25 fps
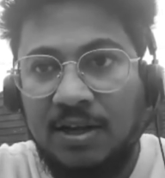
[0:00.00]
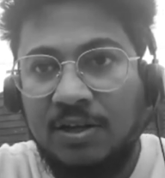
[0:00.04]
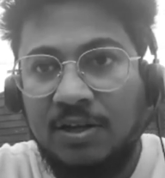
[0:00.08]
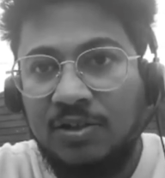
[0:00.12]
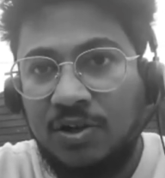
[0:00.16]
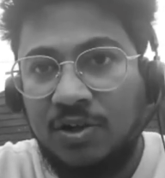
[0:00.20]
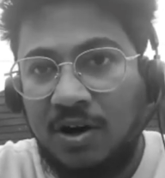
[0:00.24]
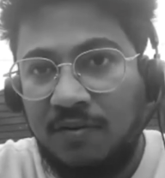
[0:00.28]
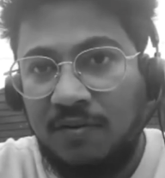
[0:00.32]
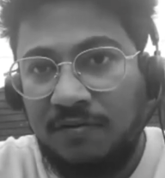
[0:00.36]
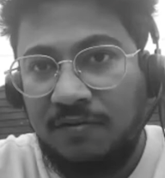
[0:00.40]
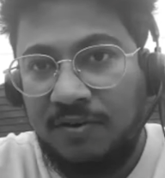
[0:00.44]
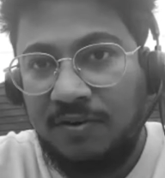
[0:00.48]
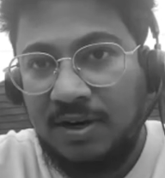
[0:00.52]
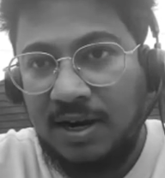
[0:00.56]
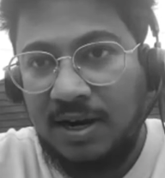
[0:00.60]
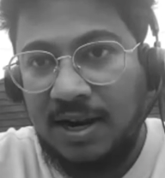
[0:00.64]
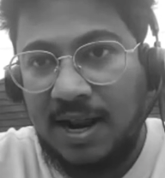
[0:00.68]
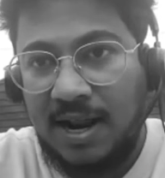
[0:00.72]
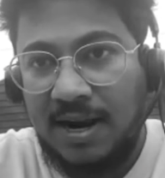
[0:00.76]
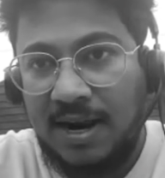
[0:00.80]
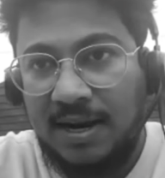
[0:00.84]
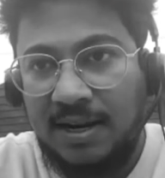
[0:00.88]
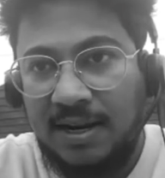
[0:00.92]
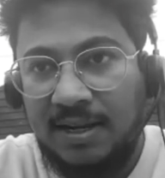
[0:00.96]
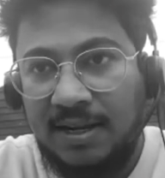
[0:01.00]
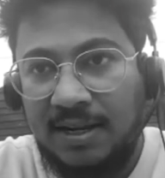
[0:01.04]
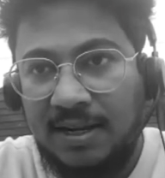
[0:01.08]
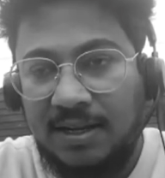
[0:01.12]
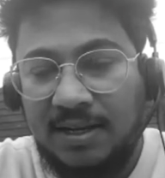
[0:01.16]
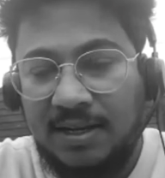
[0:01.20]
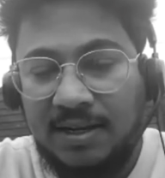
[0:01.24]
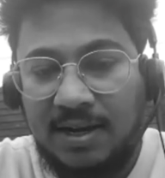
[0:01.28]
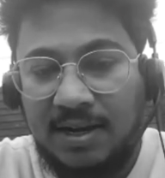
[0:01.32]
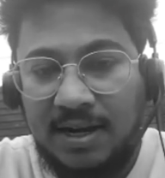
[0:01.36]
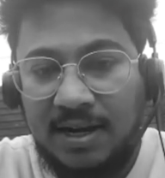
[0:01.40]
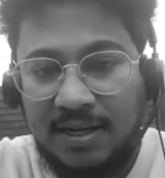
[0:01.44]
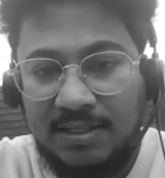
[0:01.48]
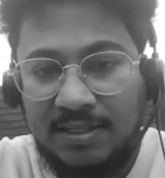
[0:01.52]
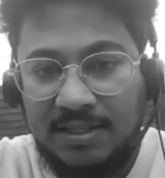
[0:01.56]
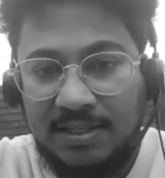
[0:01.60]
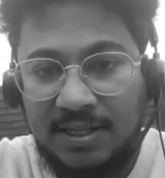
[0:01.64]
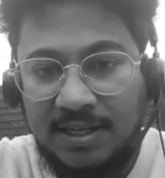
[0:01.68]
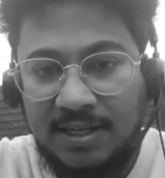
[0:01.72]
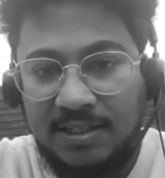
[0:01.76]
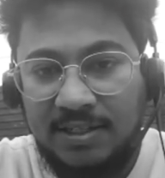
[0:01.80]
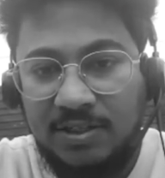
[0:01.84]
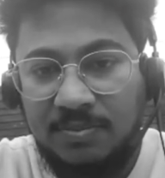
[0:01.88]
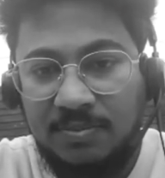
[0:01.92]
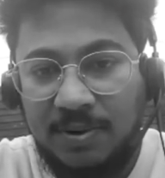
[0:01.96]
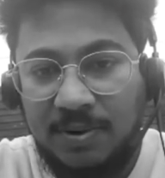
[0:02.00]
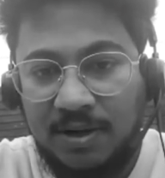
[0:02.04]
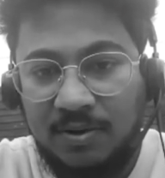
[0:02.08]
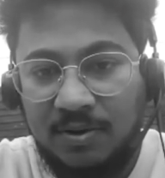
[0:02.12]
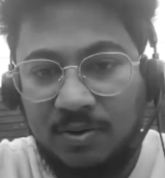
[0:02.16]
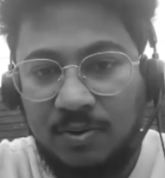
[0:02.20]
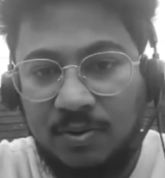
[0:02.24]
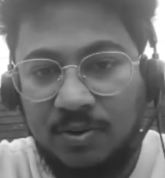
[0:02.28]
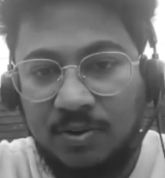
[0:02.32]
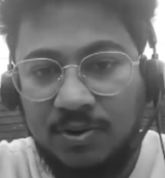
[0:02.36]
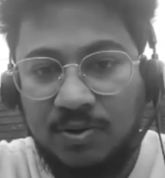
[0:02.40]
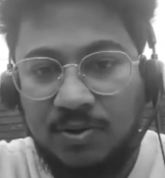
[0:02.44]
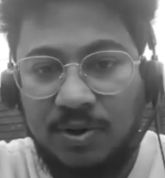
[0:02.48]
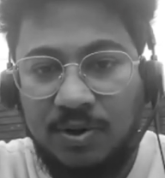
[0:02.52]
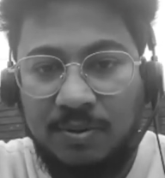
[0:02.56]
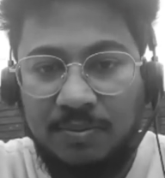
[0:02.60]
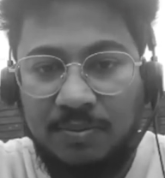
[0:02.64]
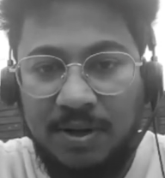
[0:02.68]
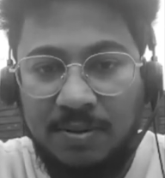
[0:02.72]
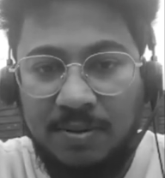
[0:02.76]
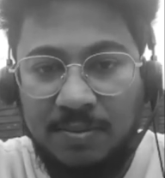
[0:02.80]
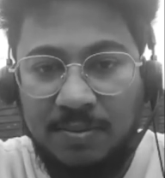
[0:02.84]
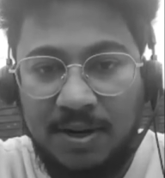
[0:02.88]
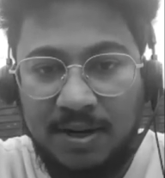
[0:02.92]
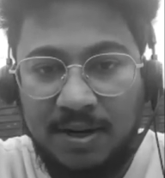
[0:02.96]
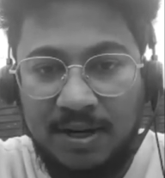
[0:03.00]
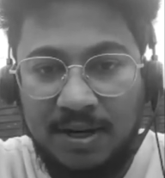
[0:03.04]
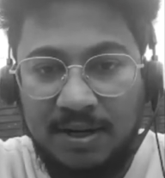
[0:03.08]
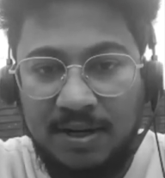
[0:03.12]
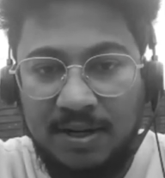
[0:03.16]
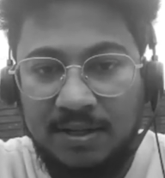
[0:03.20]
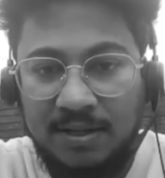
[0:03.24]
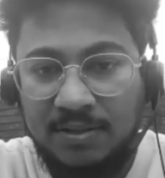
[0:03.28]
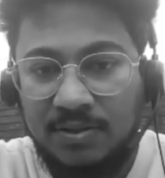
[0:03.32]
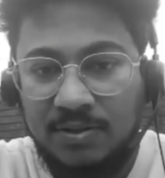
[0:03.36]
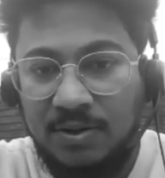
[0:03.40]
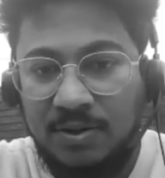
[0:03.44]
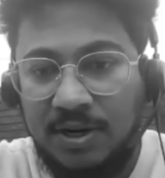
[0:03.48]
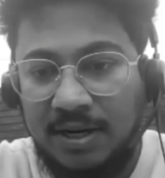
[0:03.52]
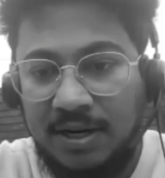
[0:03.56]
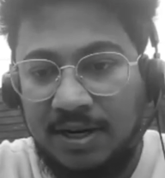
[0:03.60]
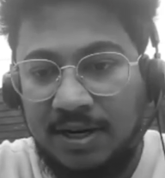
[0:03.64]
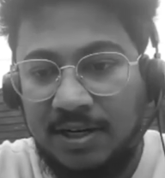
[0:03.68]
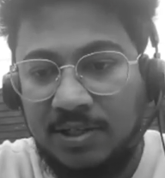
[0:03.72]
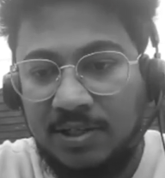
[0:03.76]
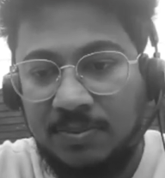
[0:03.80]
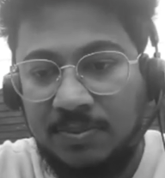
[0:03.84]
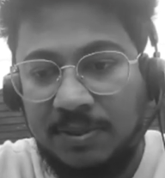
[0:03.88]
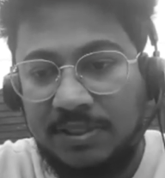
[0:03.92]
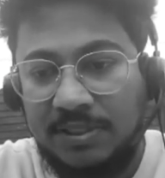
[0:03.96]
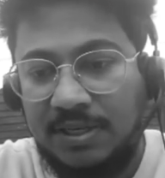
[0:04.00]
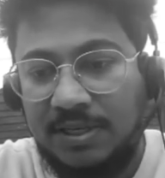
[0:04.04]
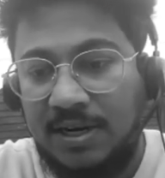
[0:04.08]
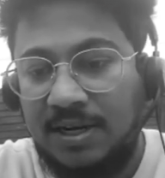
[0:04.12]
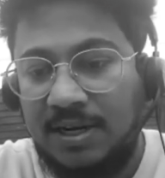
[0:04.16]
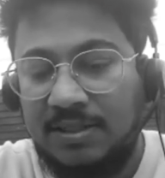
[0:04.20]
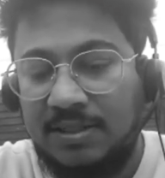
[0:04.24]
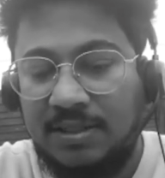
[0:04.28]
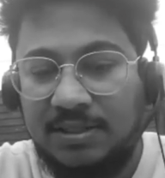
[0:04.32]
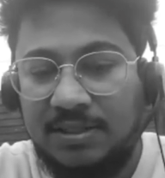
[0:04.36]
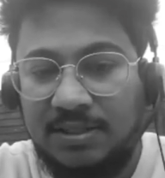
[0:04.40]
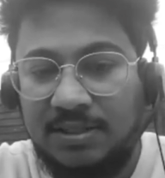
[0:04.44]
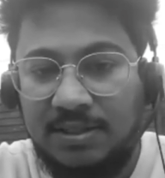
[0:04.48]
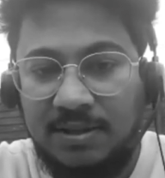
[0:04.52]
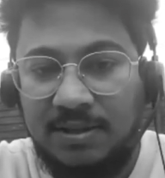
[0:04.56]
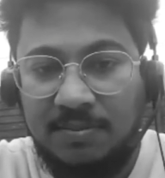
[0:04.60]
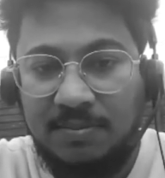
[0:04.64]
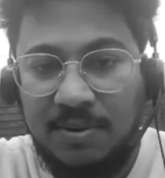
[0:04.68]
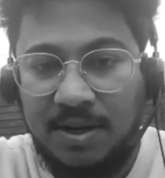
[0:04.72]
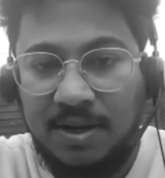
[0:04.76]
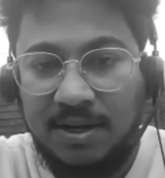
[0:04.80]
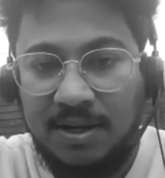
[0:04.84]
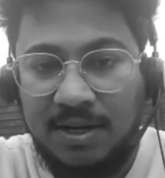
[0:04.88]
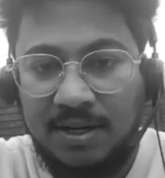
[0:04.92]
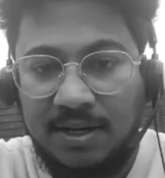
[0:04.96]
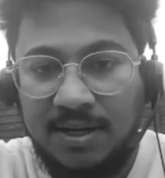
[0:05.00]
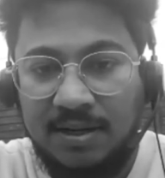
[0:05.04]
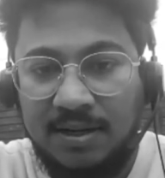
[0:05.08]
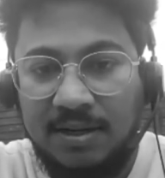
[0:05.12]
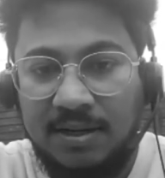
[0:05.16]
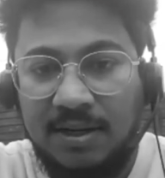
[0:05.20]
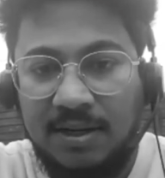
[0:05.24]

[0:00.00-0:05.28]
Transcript: So after landing here, I changed my course to MBA Marketing. So I did specialization in marketing.